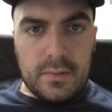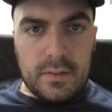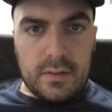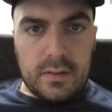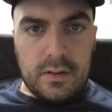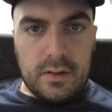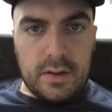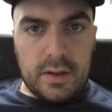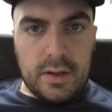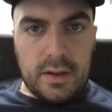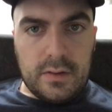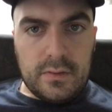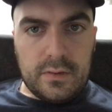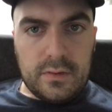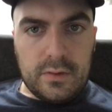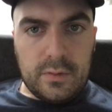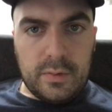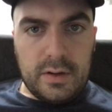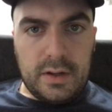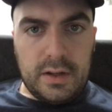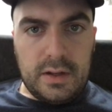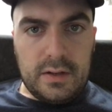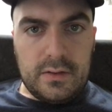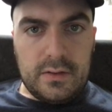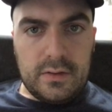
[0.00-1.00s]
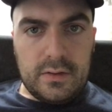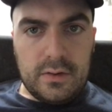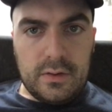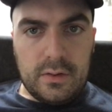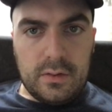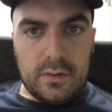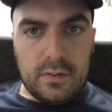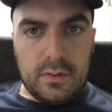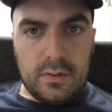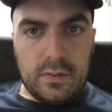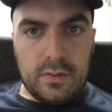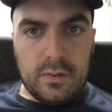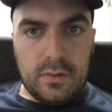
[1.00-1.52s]
Okay, so we need
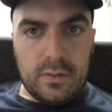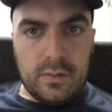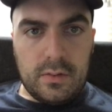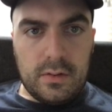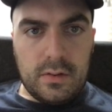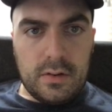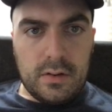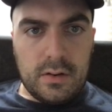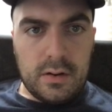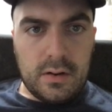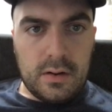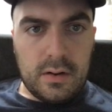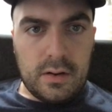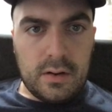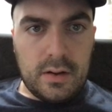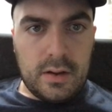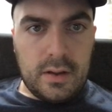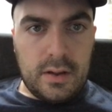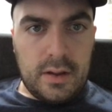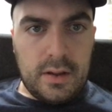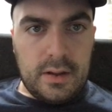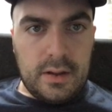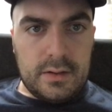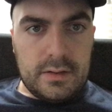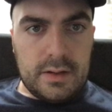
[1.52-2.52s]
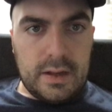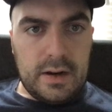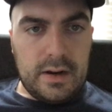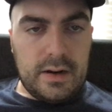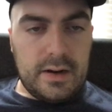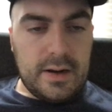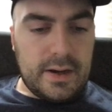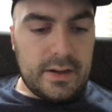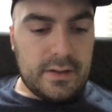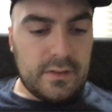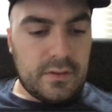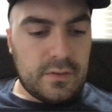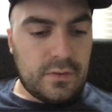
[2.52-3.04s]
to
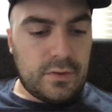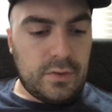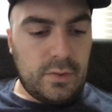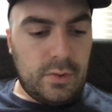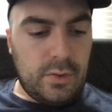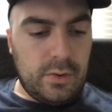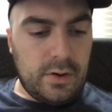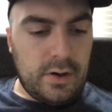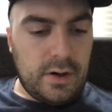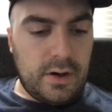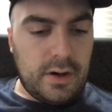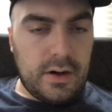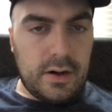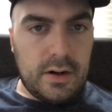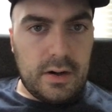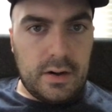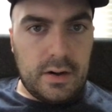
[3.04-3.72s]
data.sort